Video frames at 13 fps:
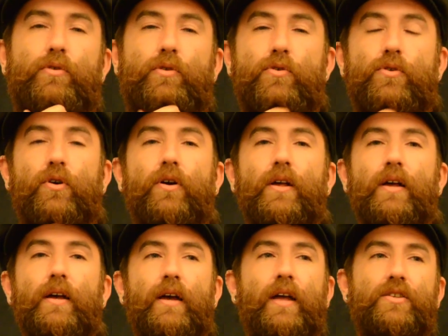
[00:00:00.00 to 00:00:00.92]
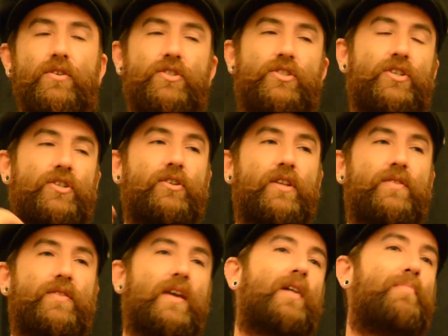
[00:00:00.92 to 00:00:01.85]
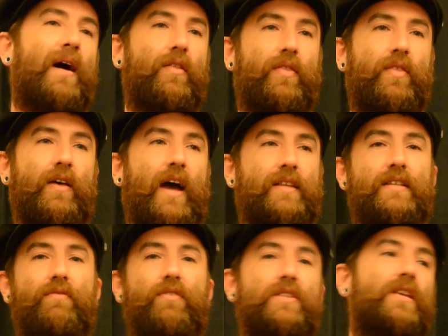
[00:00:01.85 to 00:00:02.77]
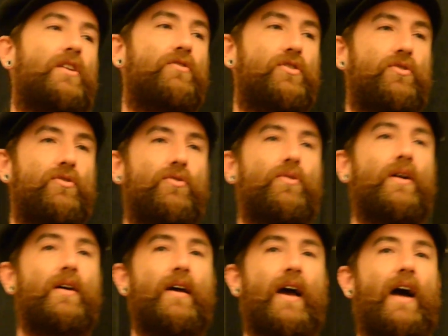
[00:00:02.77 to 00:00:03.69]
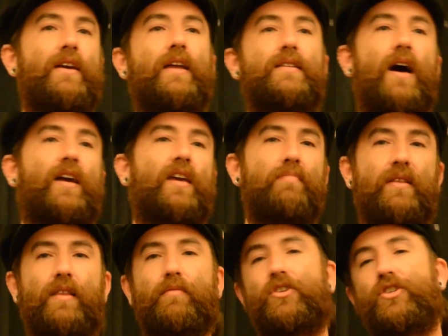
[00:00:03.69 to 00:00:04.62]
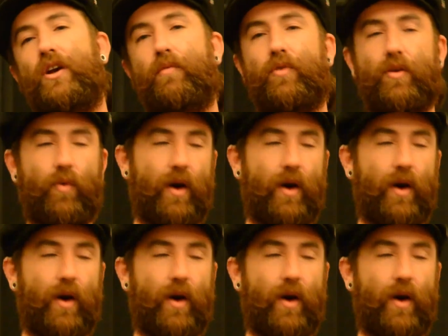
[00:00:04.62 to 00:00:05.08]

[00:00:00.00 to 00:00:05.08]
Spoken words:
Google. And so just start to think about the activities that you do, how you can document them and share them with a